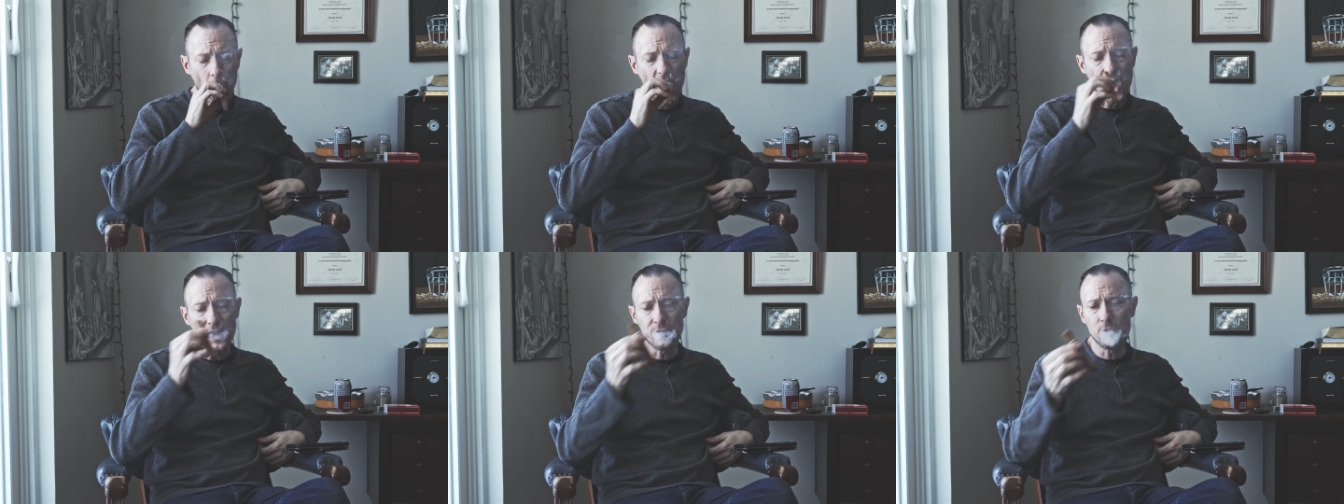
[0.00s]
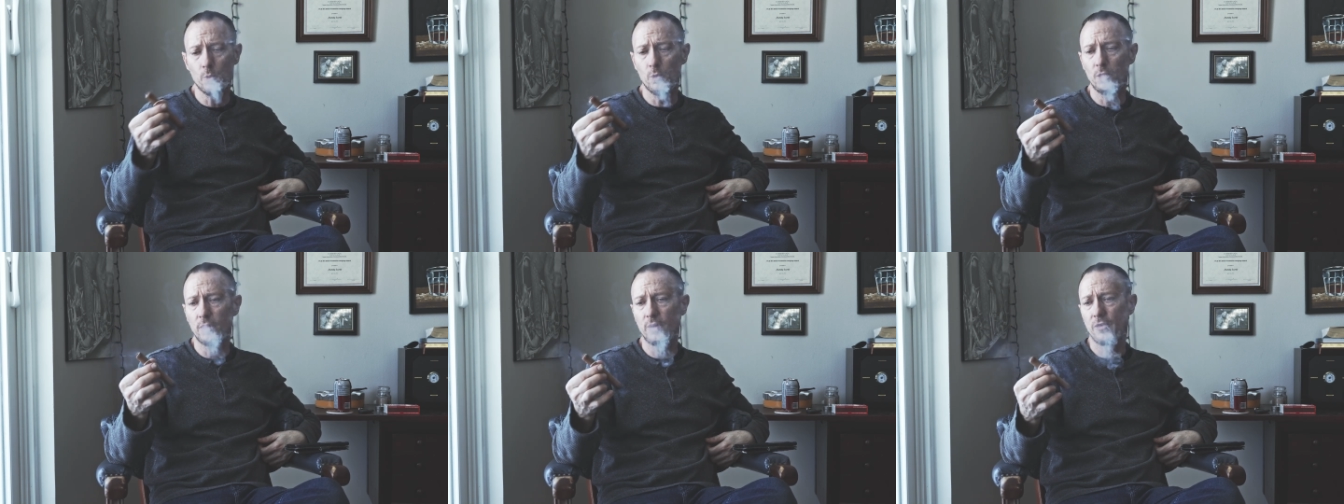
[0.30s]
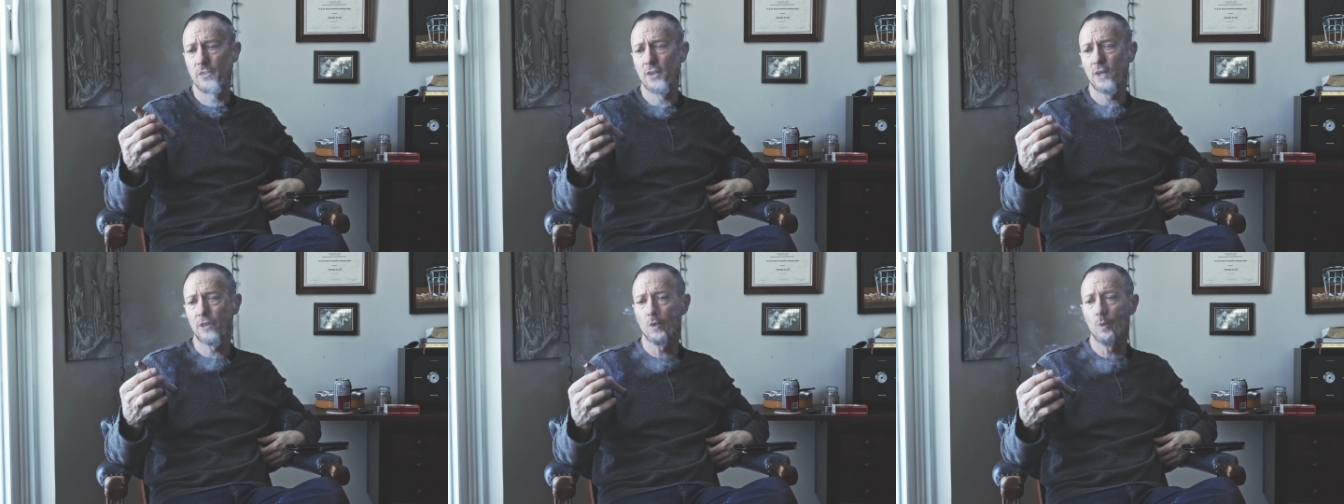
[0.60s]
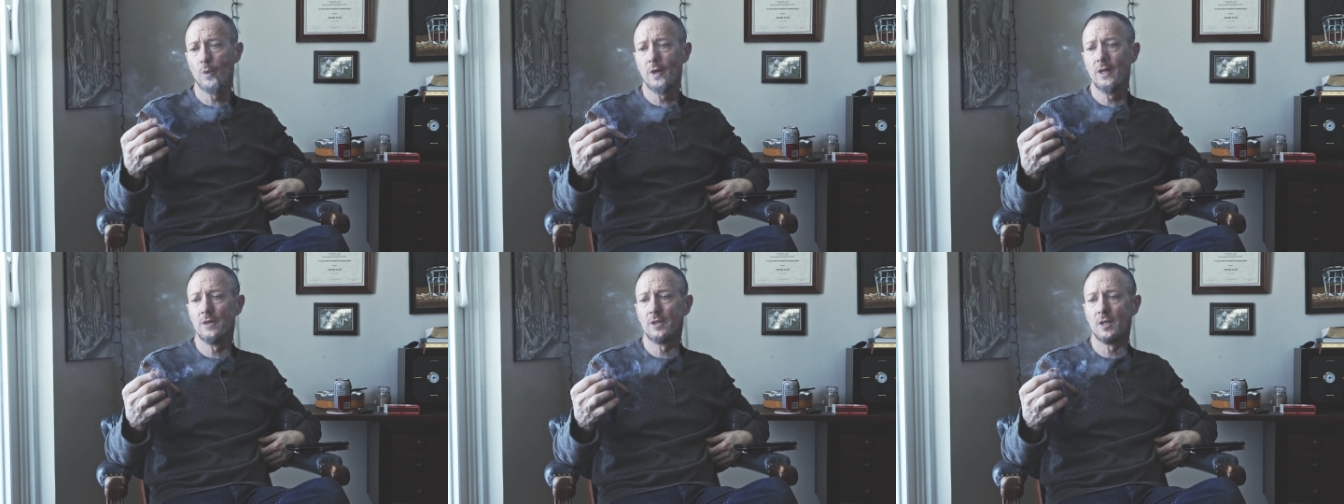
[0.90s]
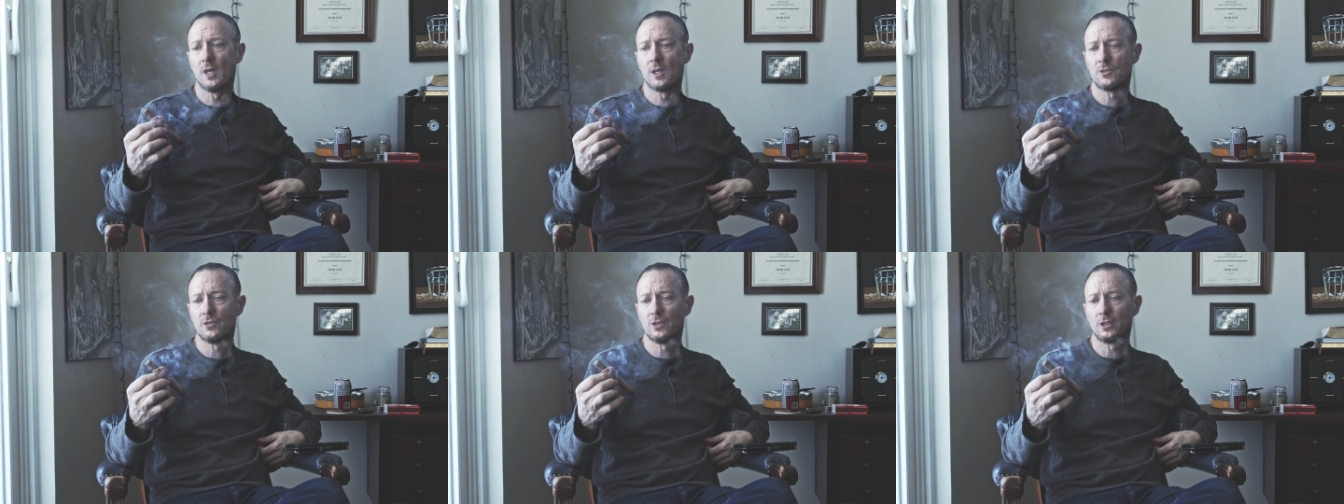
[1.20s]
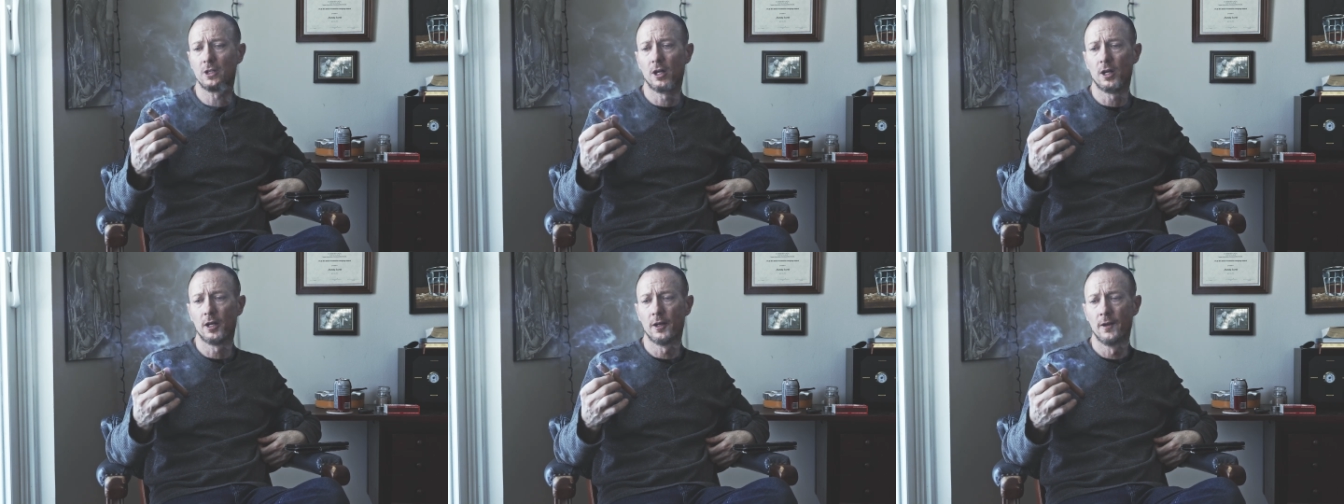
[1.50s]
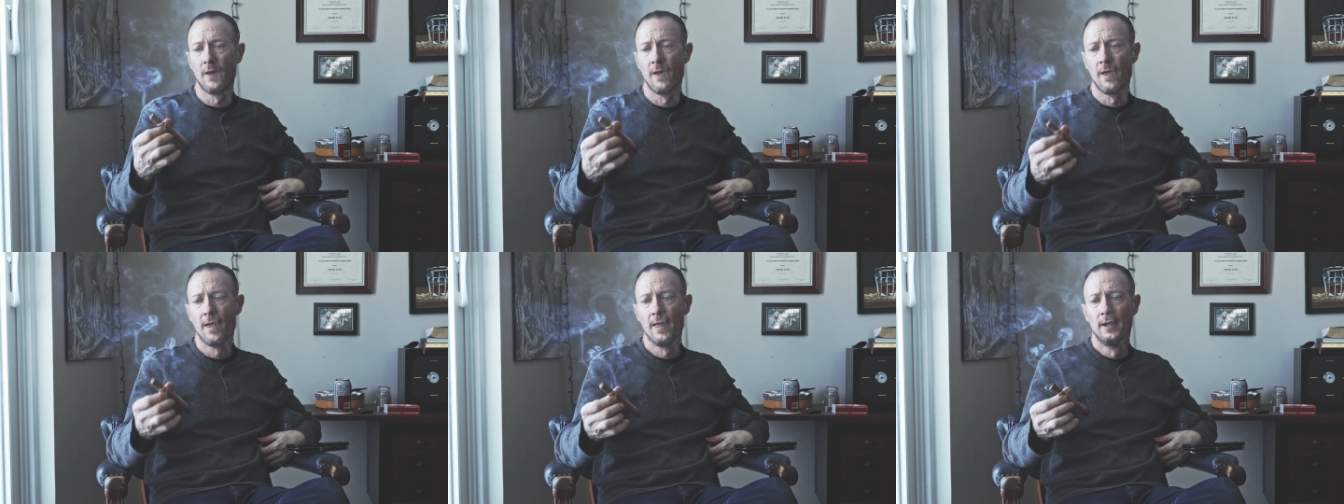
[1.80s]
I didn't really think the way you cut a cigar
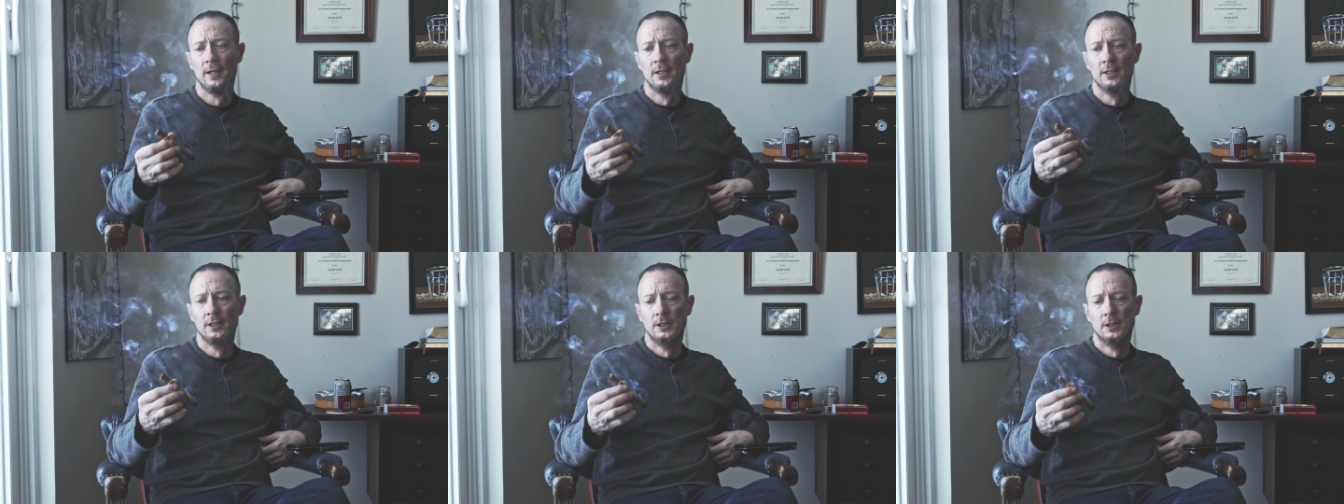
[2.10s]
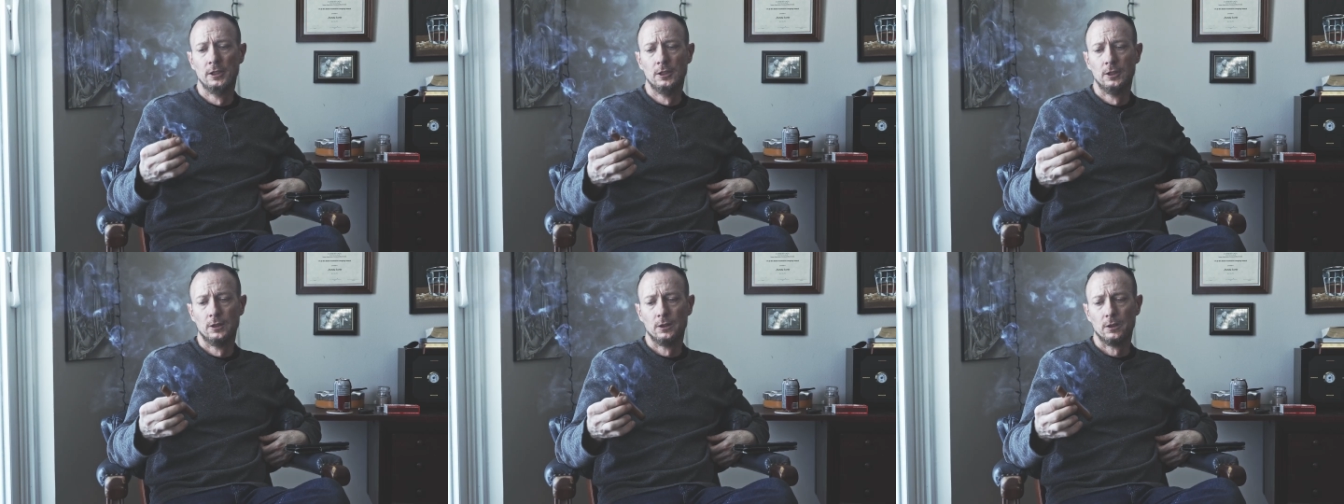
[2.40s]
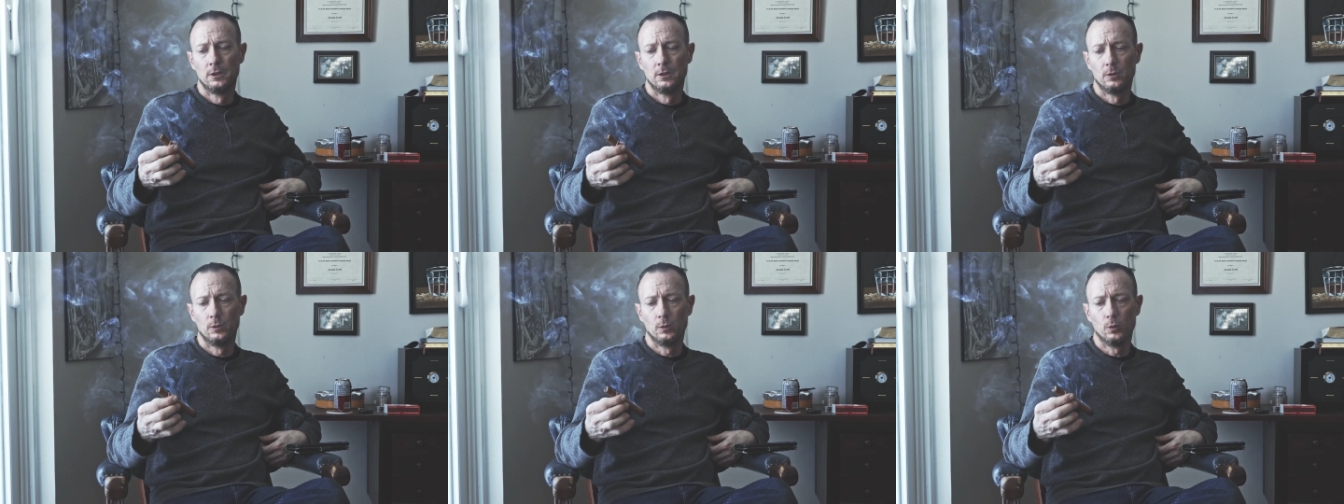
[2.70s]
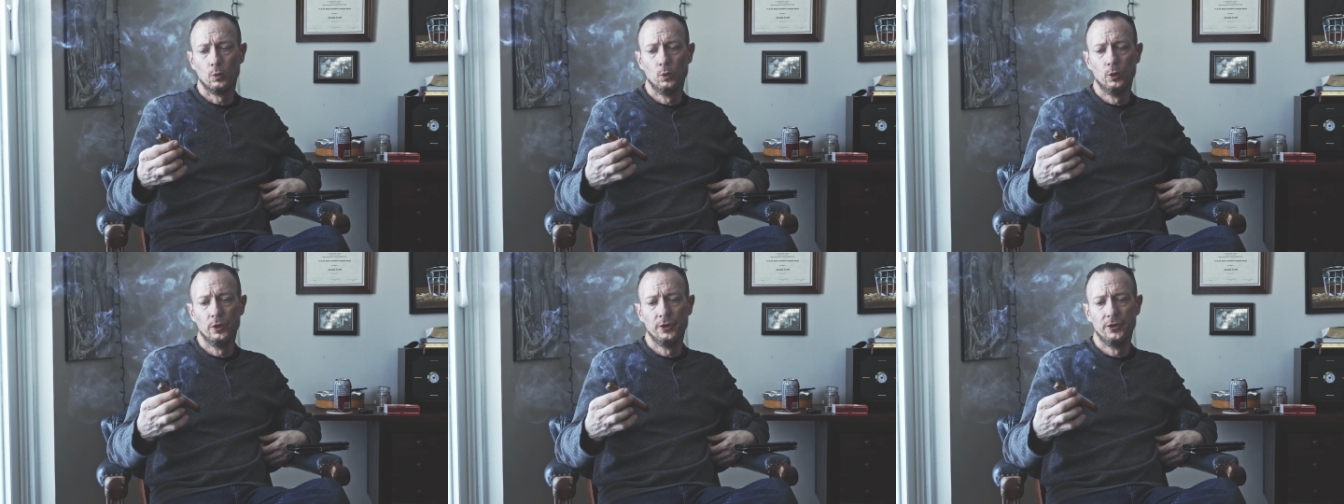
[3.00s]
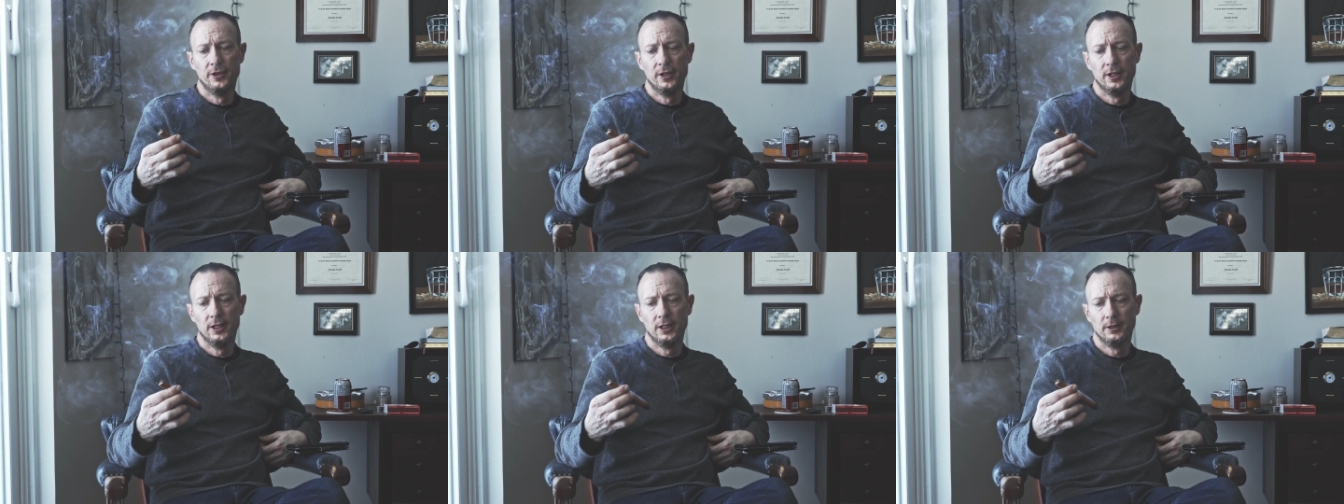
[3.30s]
would